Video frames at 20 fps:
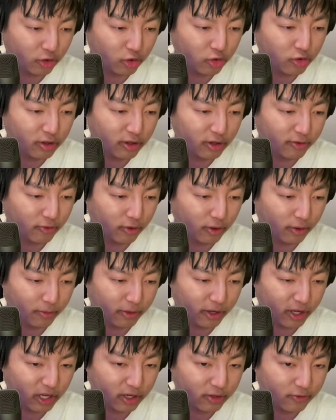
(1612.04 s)
it's usually
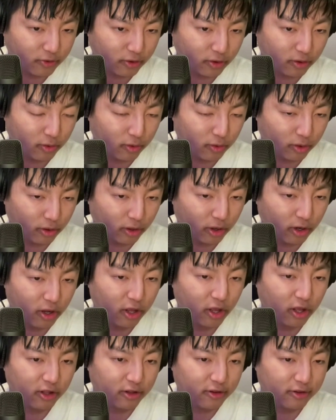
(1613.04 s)
from Nashville or
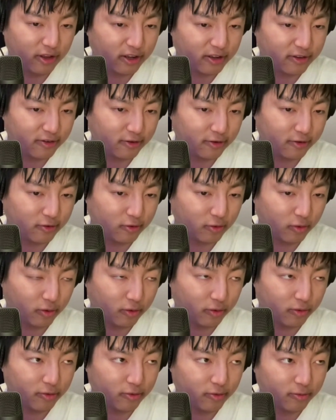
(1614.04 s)
Texas
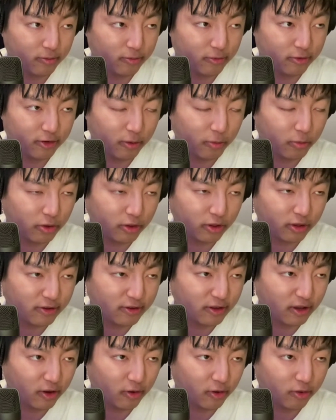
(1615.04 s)
or somewhere in the
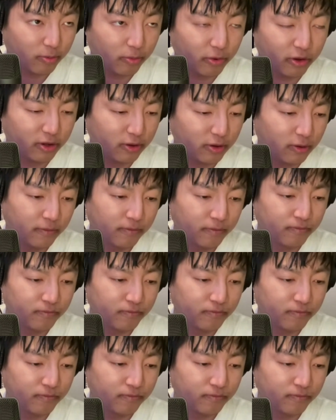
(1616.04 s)
South. But